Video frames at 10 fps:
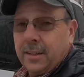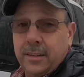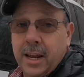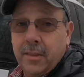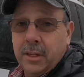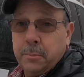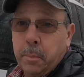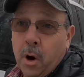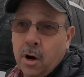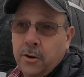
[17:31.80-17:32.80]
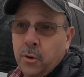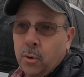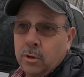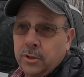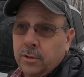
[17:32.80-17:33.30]
that they have these barn
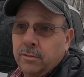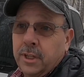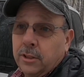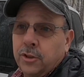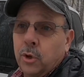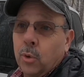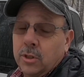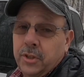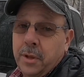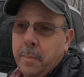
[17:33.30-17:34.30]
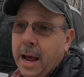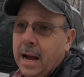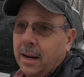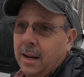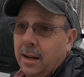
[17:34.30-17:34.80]
doors or Dutch doors in the
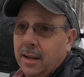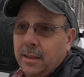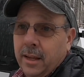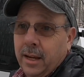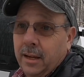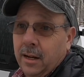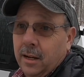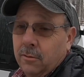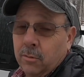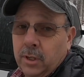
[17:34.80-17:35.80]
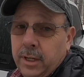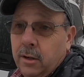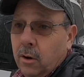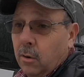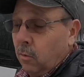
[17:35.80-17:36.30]
back. They
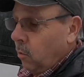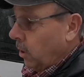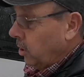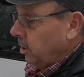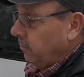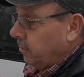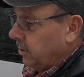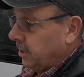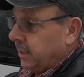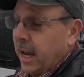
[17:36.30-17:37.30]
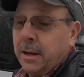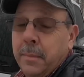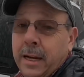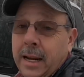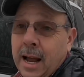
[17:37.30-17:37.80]
really work good for
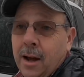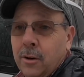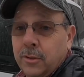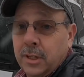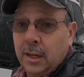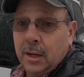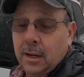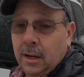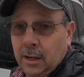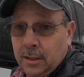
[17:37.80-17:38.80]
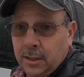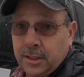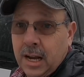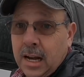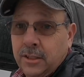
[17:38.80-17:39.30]
segmenting out the
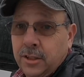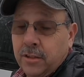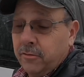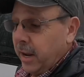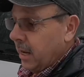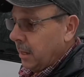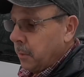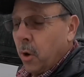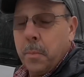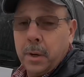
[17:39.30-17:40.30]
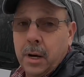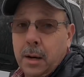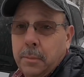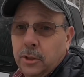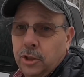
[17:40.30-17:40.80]
sides of your van. I'm going to open it
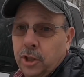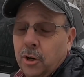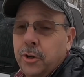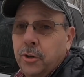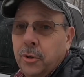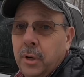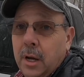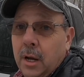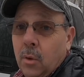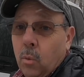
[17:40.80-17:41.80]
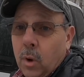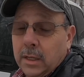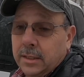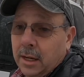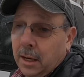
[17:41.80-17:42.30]
up and show you
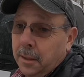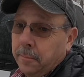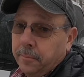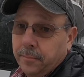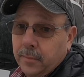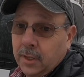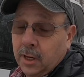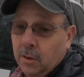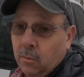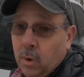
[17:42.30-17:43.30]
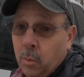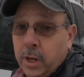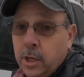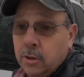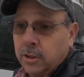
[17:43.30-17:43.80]
what you know, what
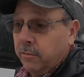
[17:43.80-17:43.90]
we use it